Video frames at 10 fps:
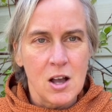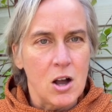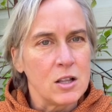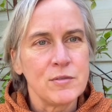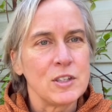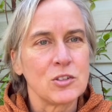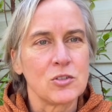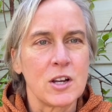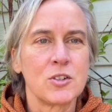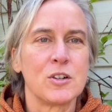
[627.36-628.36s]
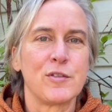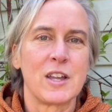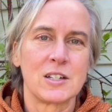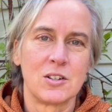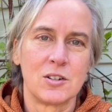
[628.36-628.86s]
all of these structural
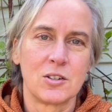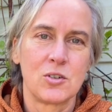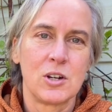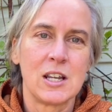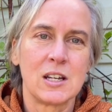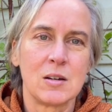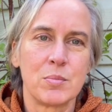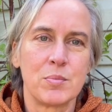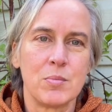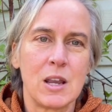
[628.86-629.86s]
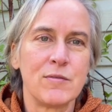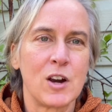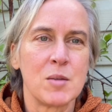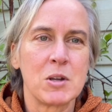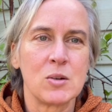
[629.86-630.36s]
factors create an
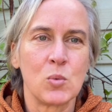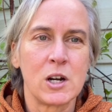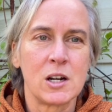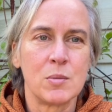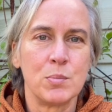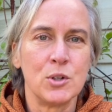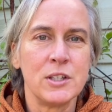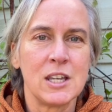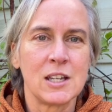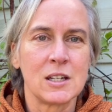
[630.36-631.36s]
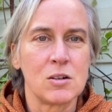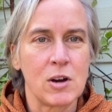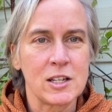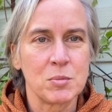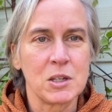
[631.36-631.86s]
environment where bullying and
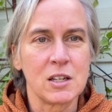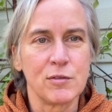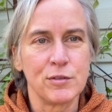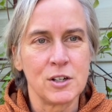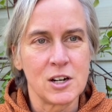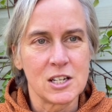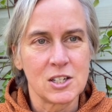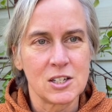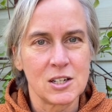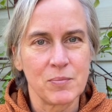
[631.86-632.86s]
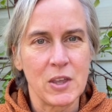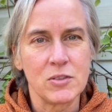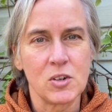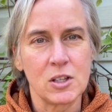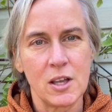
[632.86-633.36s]
harassment can flourish. And
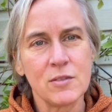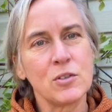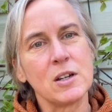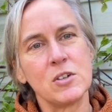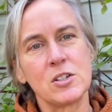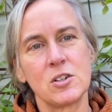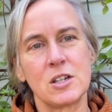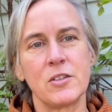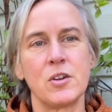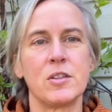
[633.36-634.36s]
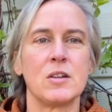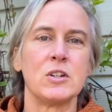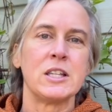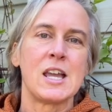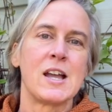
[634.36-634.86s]
there's a lot of great research out there that
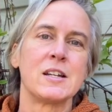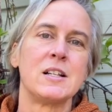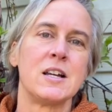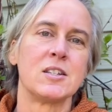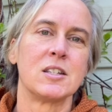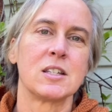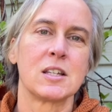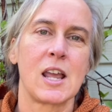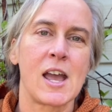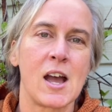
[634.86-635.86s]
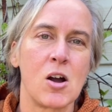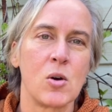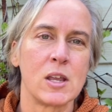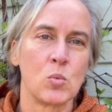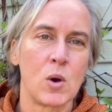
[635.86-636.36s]
really analyzes how
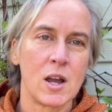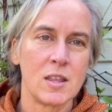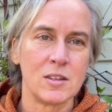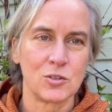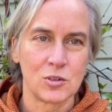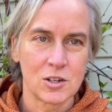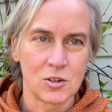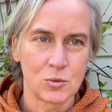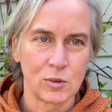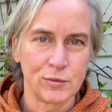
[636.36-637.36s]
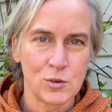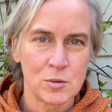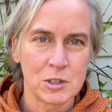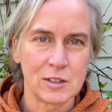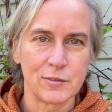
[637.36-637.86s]
and why these structures were
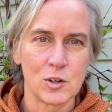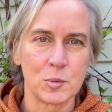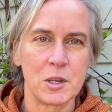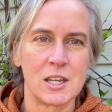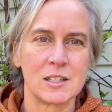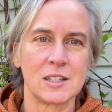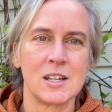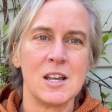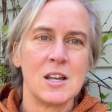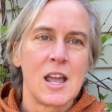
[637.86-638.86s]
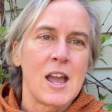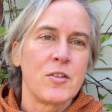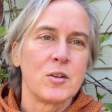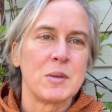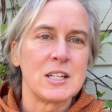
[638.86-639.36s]
formed in the first place, how
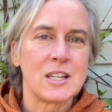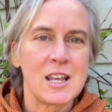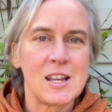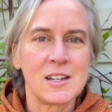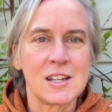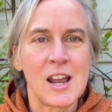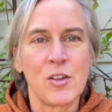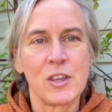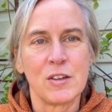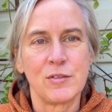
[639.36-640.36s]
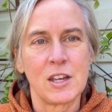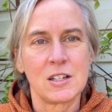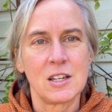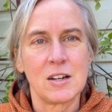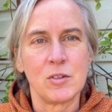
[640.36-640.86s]
they're maintained, and how they
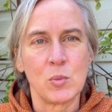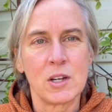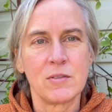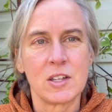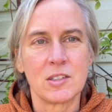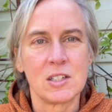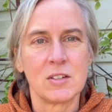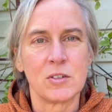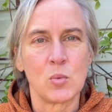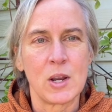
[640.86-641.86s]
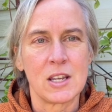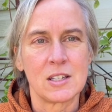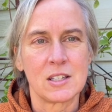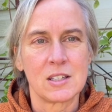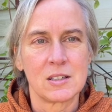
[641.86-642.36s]
affect every one of us in different
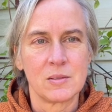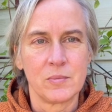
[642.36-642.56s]
ways.